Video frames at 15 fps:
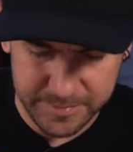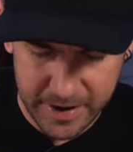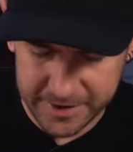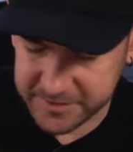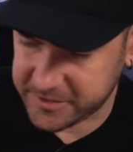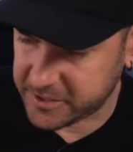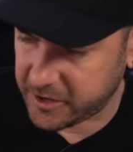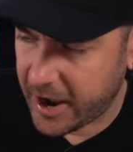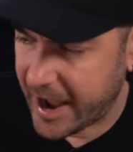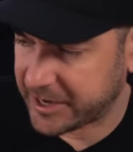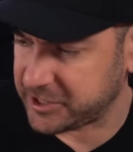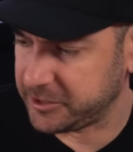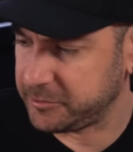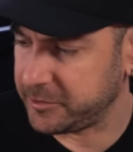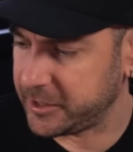but I
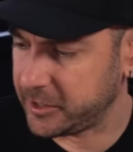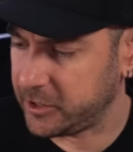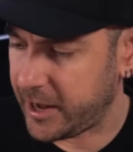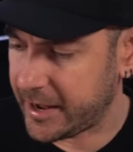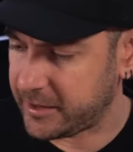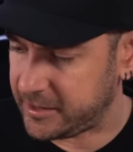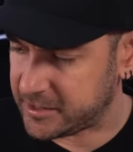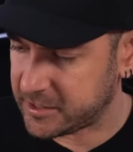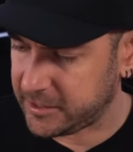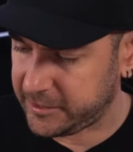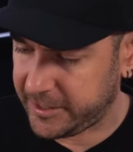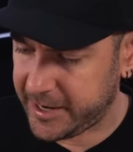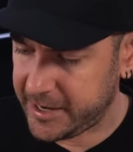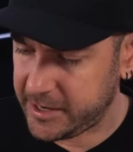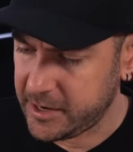actually really like this
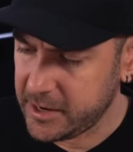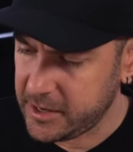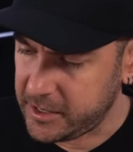clean